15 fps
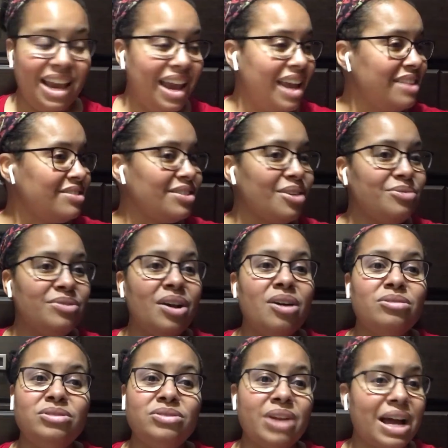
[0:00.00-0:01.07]
And so,
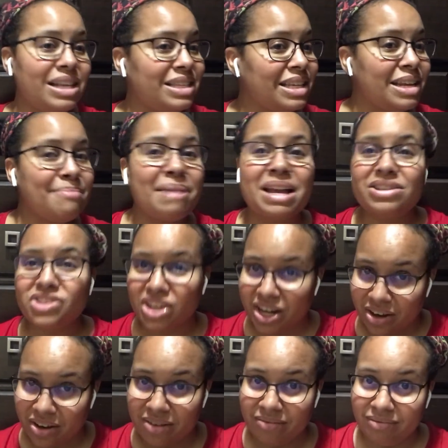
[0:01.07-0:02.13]
no, do not sit in my
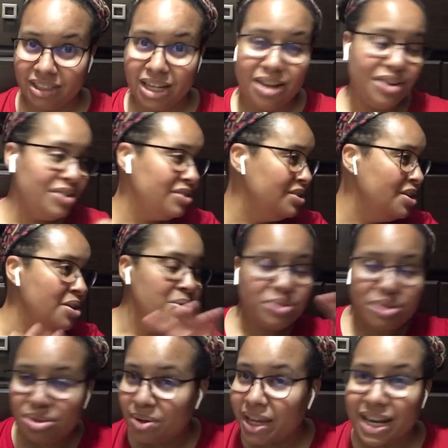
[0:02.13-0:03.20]
chair. No,
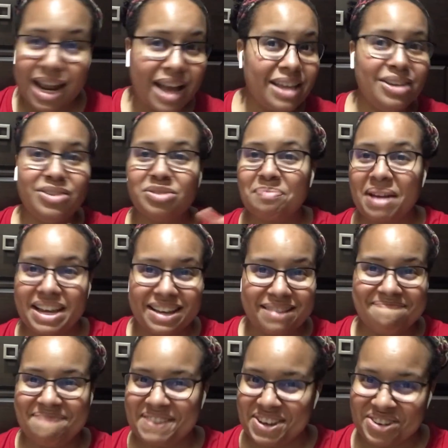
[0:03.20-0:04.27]
you cannot use my
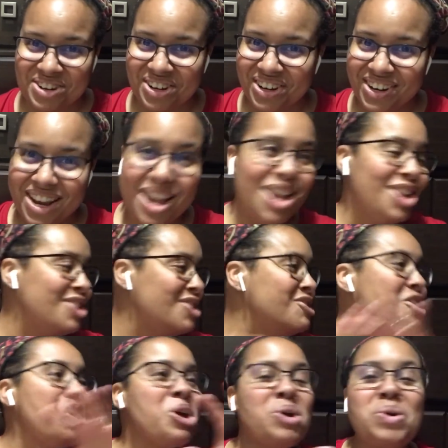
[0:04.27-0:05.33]
computer.
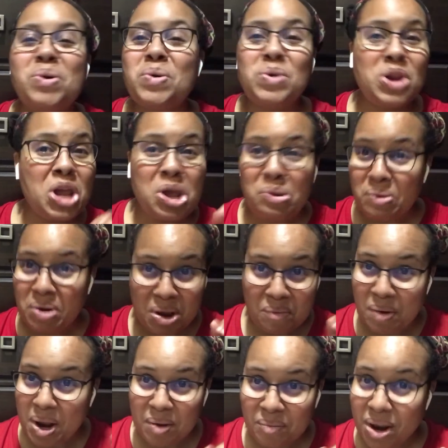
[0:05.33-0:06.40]
No, no, no,
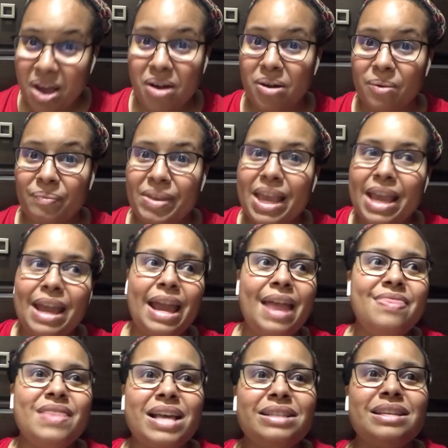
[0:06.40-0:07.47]
no, no.
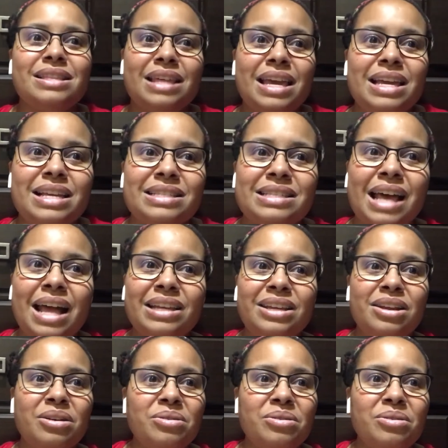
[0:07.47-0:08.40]
And that's the thing is that,